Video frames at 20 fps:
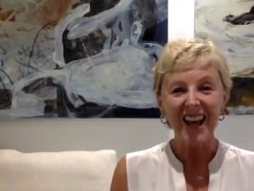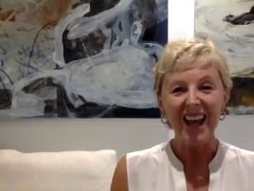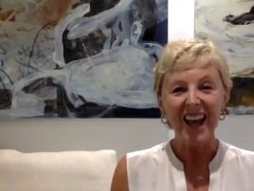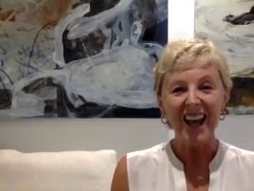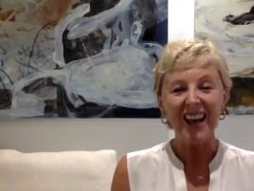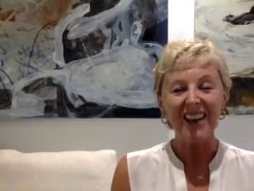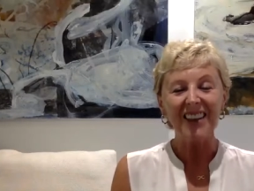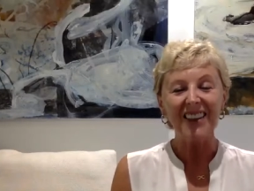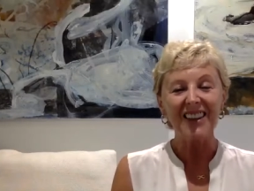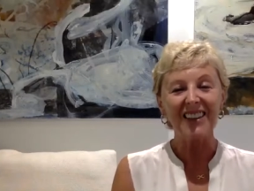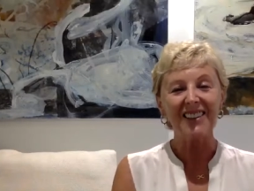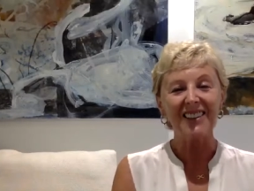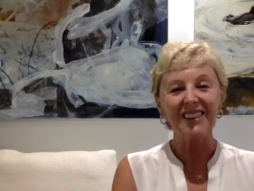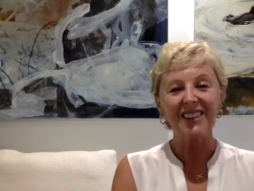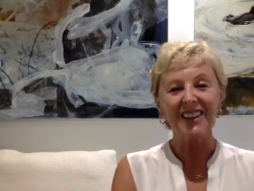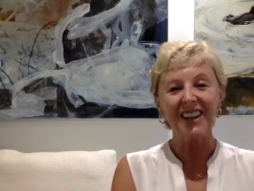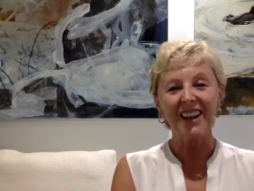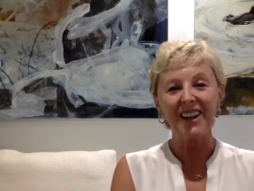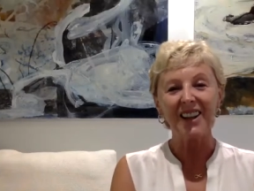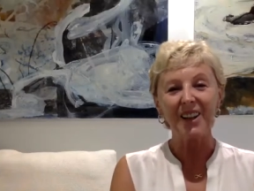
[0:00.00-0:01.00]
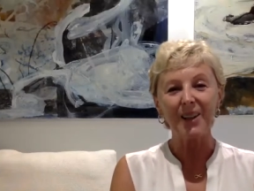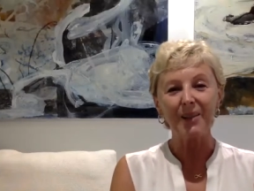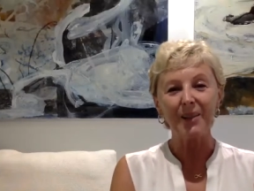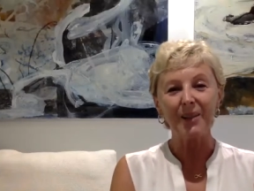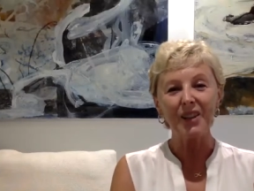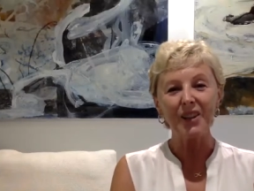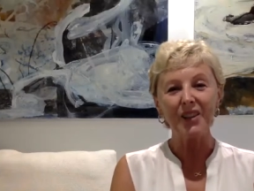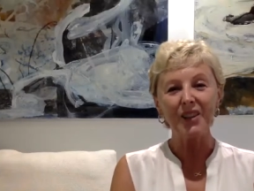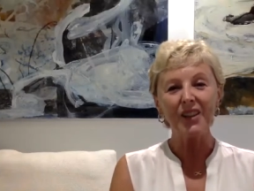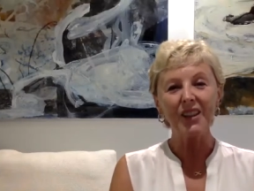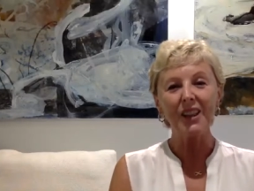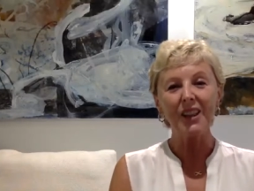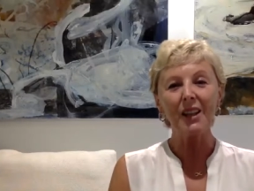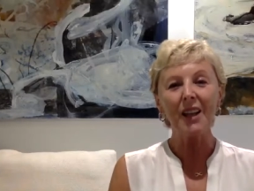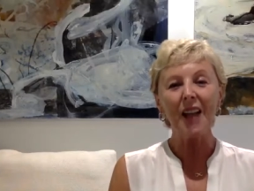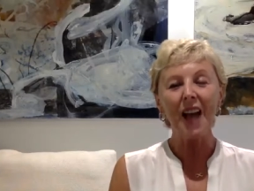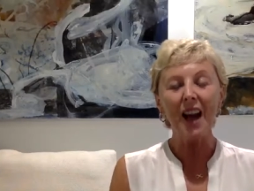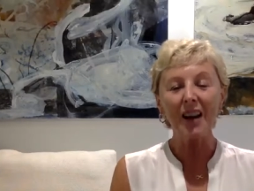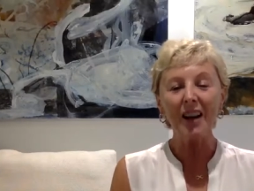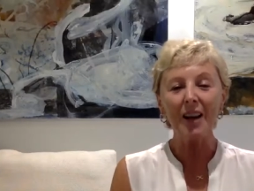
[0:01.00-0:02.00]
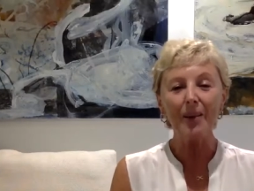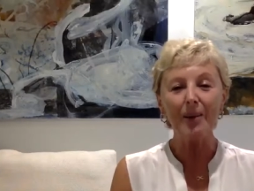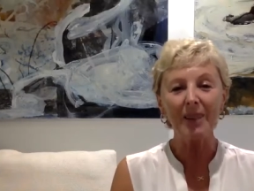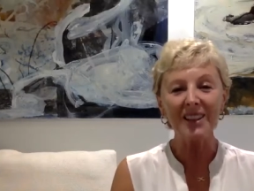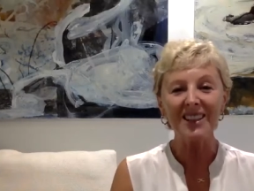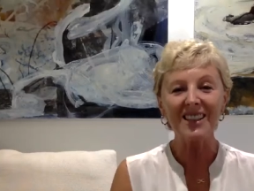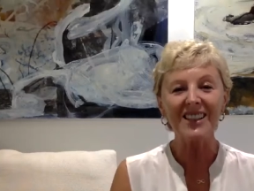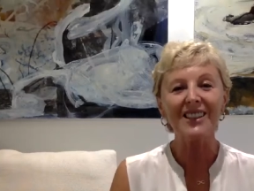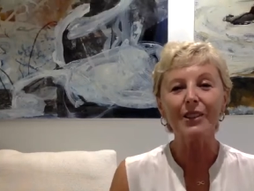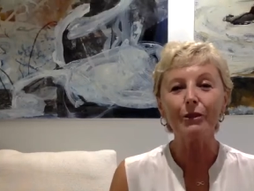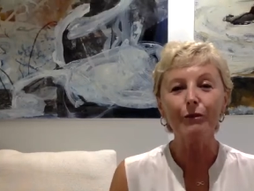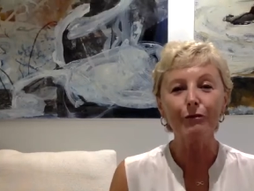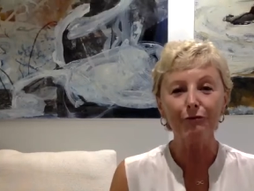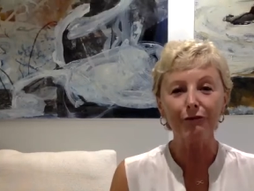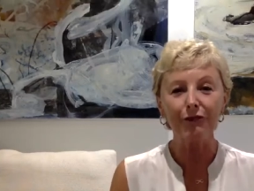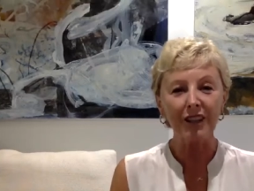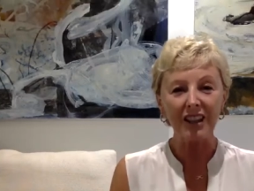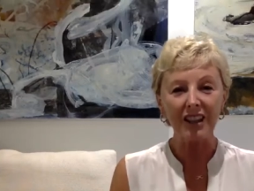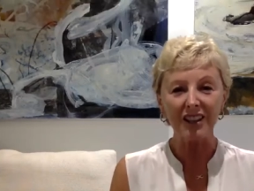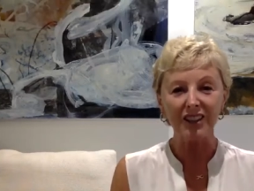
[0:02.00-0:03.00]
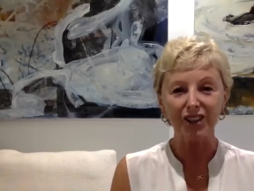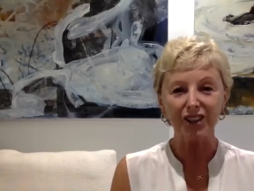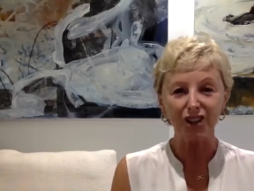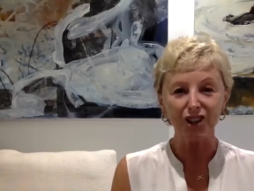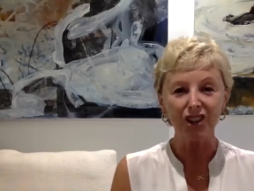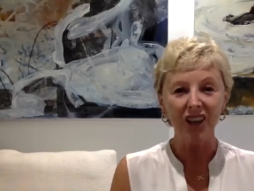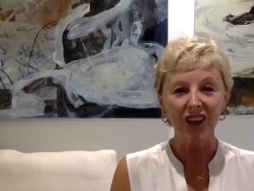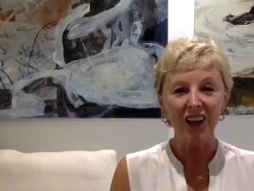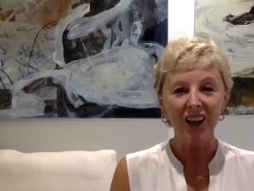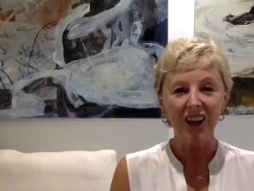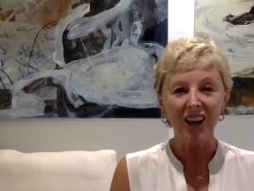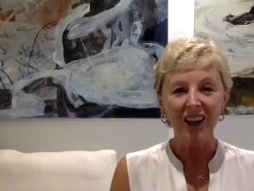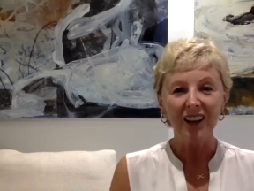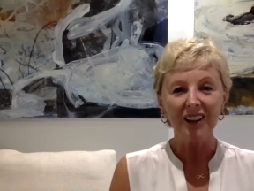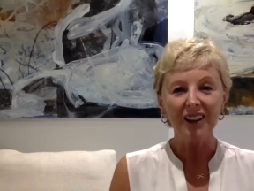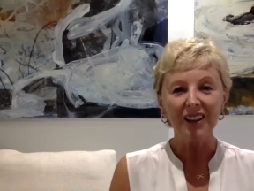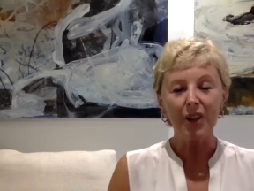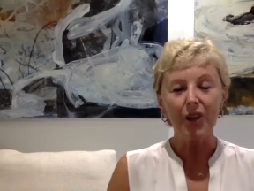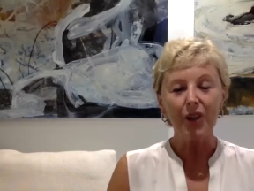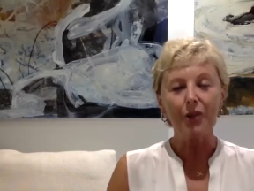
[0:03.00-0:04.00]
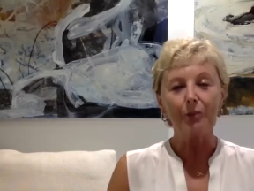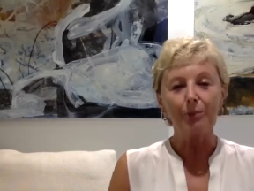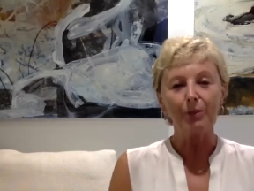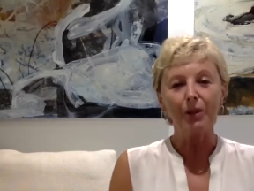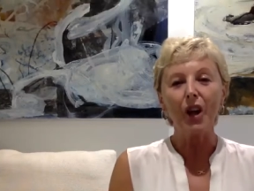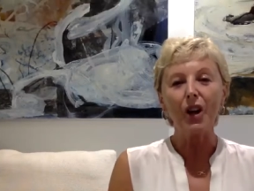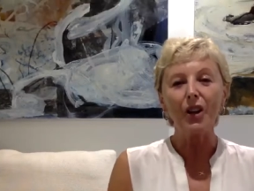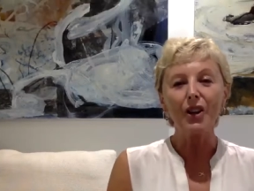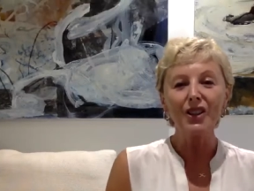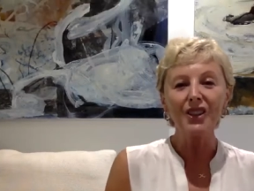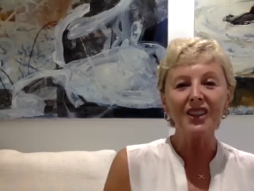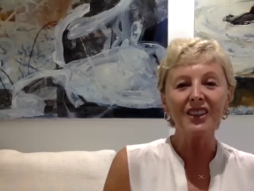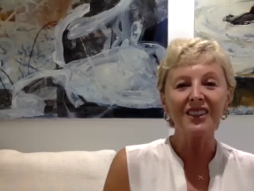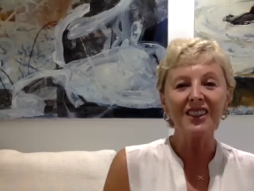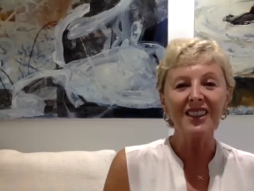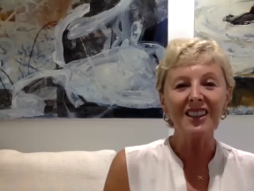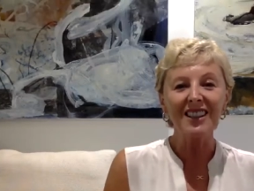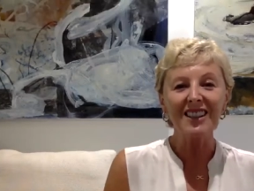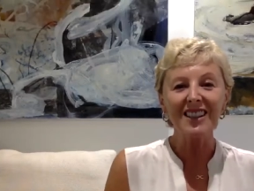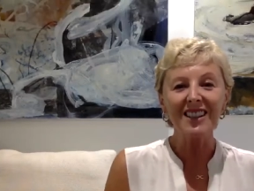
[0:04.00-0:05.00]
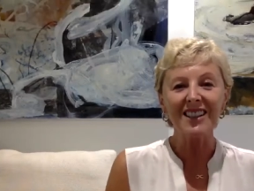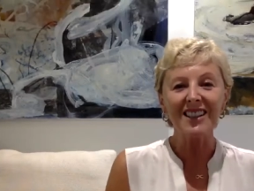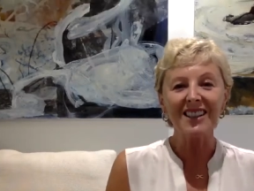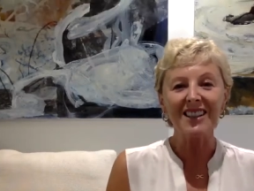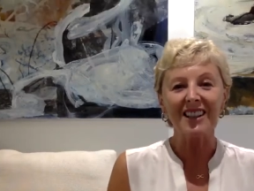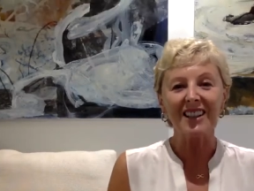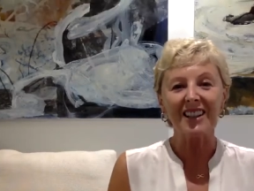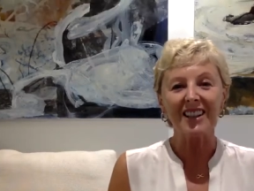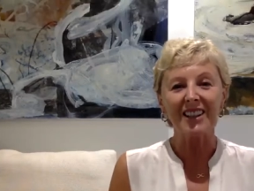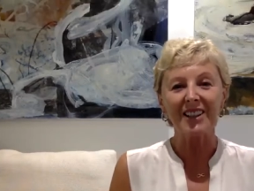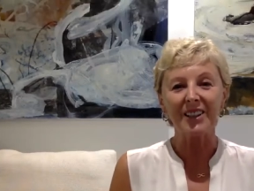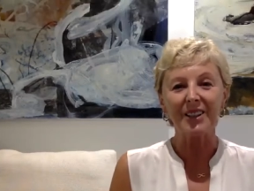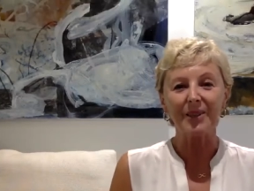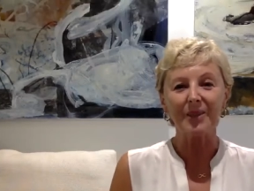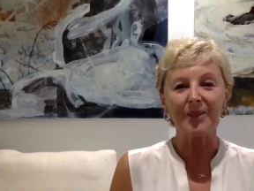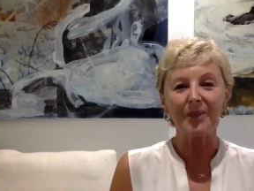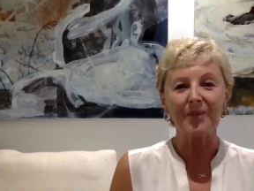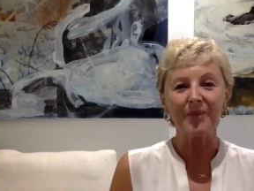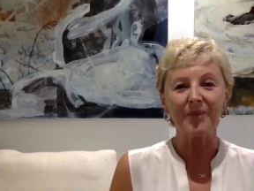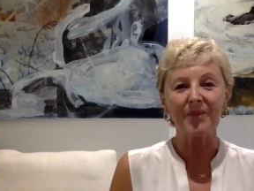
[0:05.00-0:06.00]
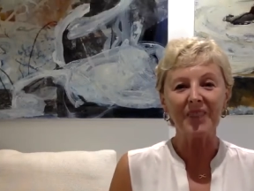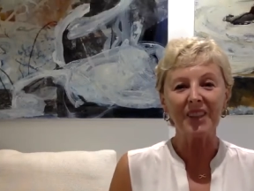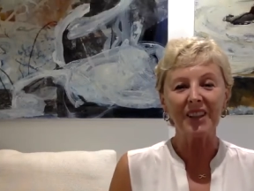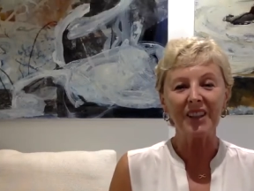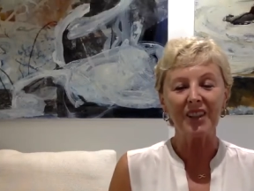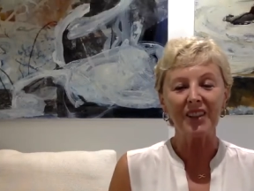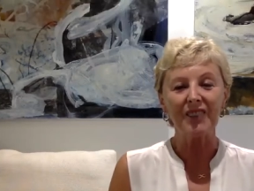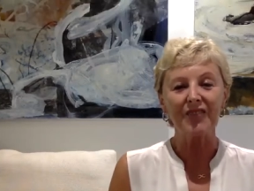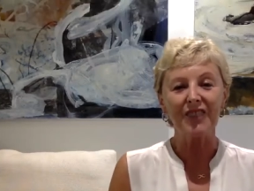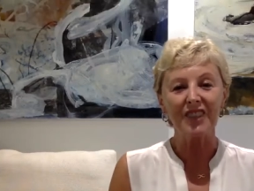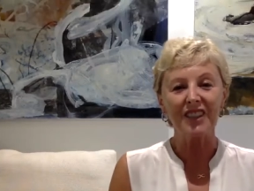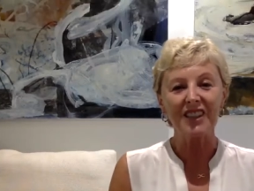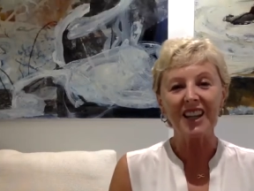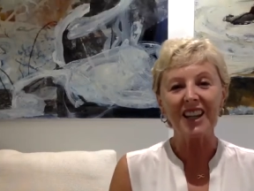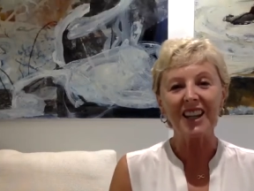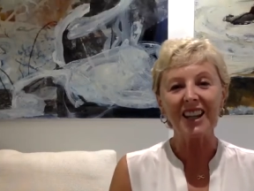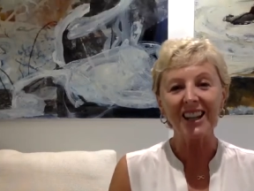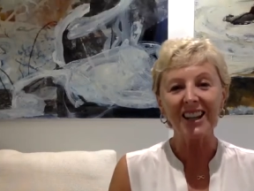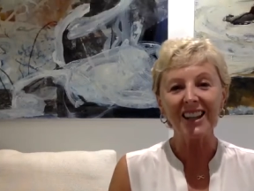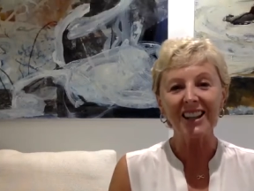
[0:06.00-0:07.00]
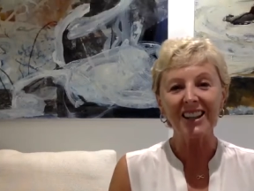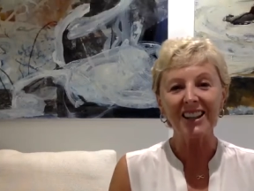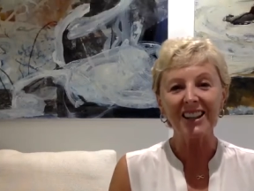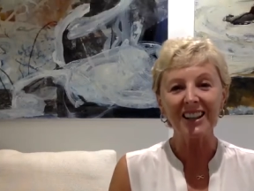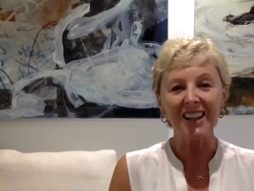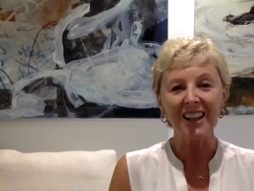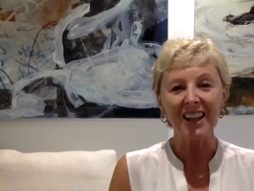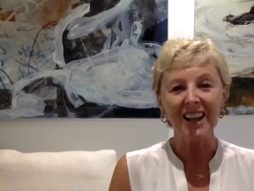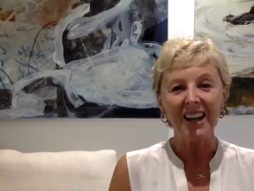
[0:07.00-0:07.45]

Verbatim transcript: and then you're thinking, how come I still feel, you know, the bloatedness, you know, fatigue,